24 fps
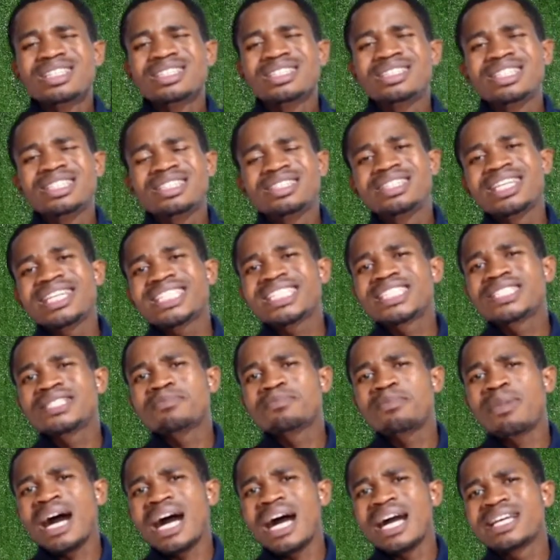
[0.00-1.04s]
the
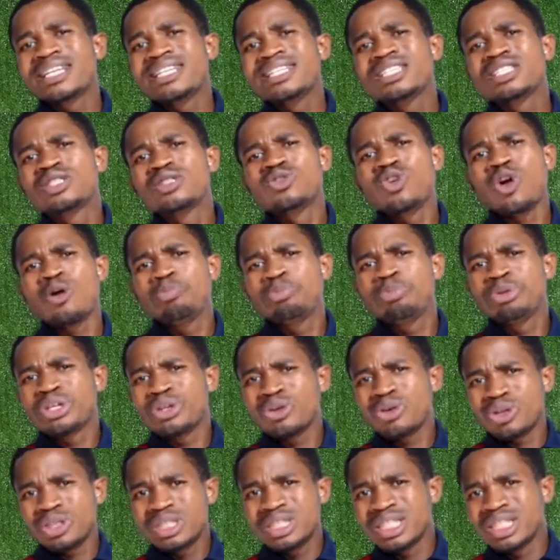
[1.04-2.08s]
decimal is not
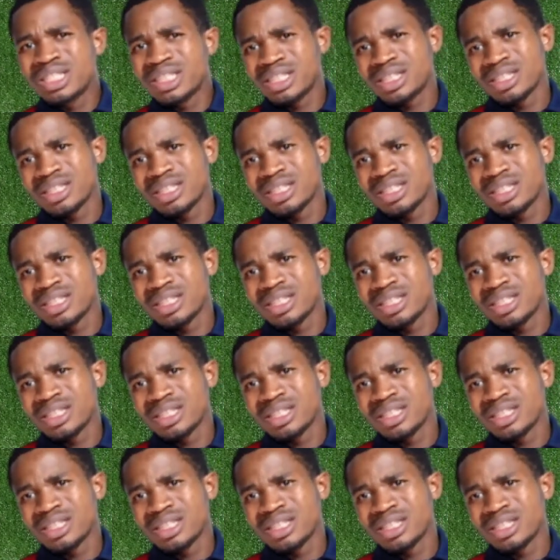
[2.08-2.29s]
periodic.